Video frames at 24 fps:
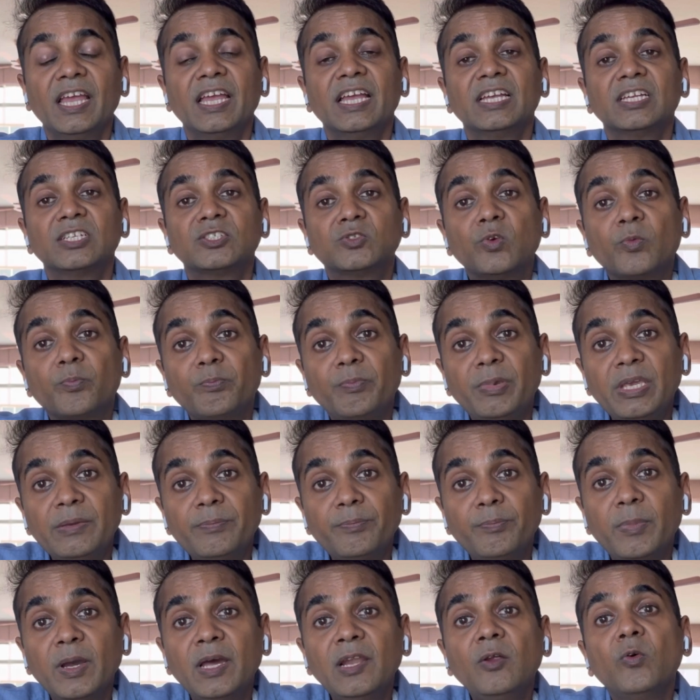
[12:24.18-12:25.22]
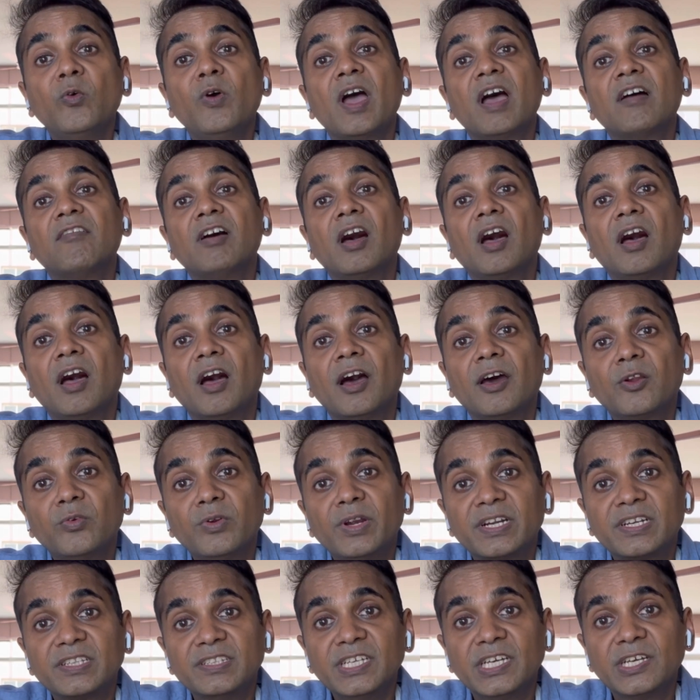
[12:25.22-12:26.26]
So people who have a RO
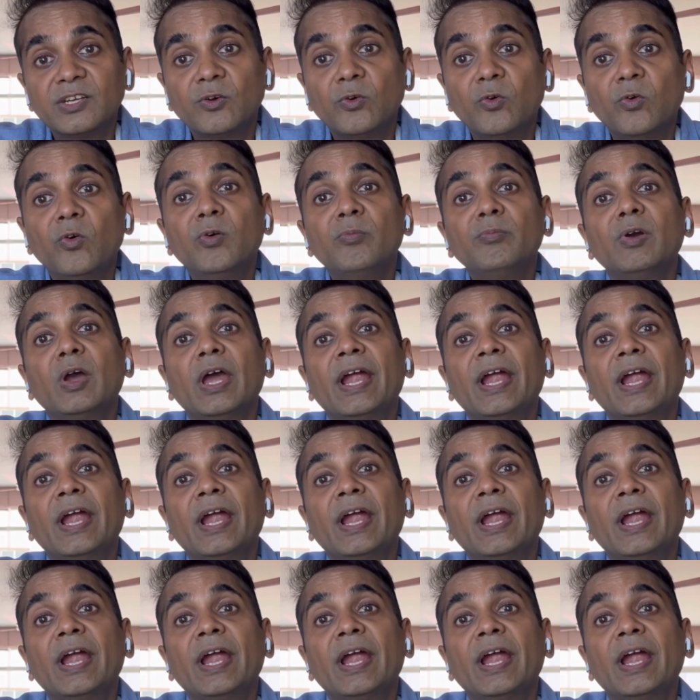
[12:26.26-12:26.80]
at their home